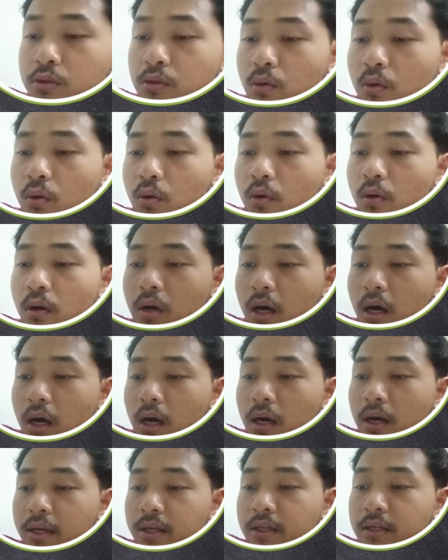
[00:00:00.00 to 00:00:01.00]
So
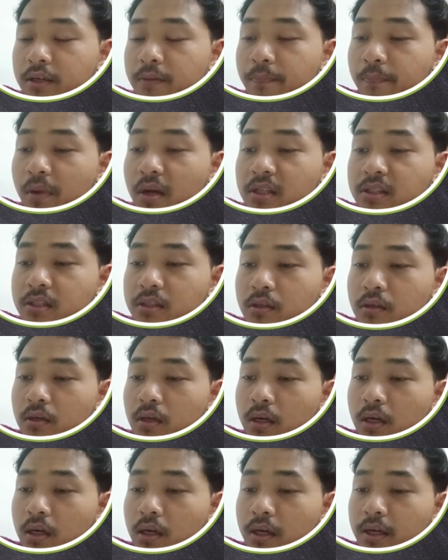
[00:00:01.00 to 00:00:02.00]
the parts
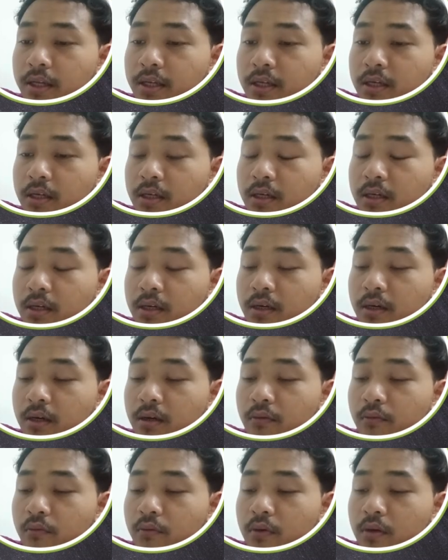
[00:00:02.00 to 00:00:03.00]
in
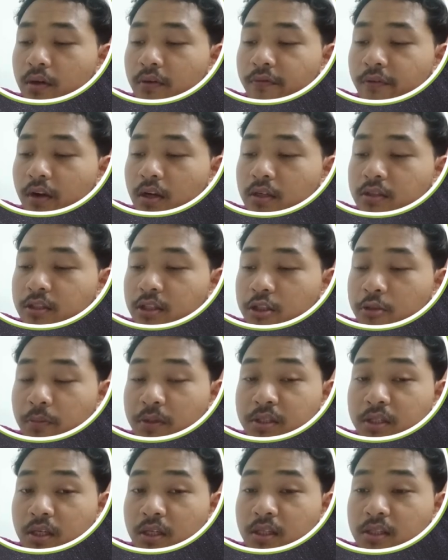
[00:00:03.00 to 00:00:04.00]
the front
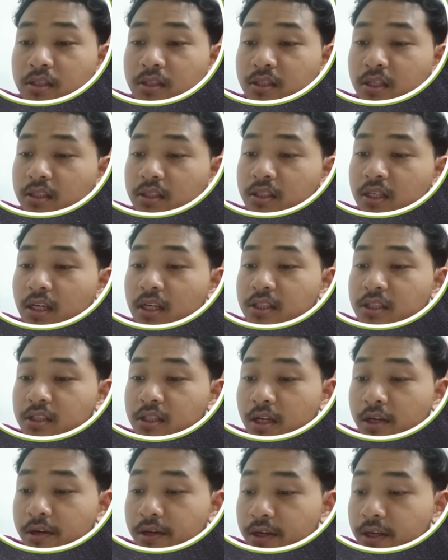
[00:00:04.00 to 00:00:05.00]
suspension, such as
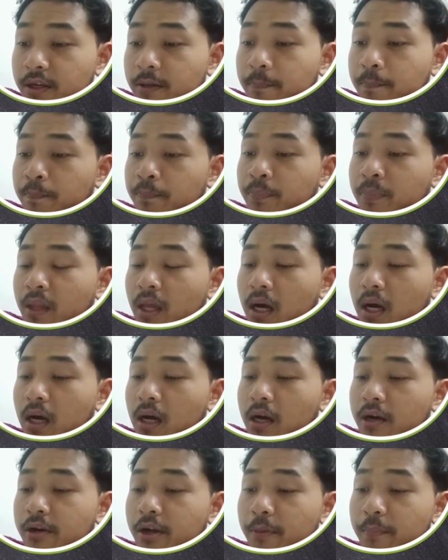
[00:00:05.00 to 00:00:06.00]
steering,
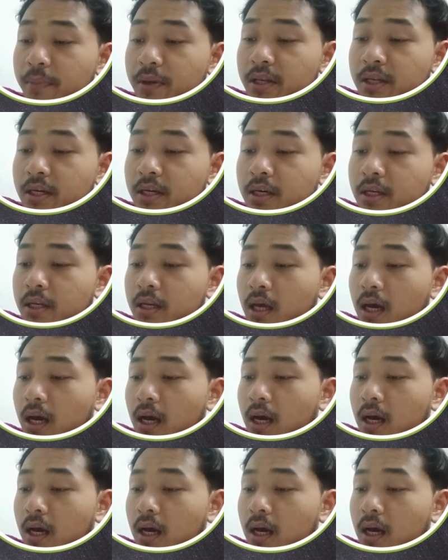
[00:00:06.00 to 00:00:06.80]
rack pinion,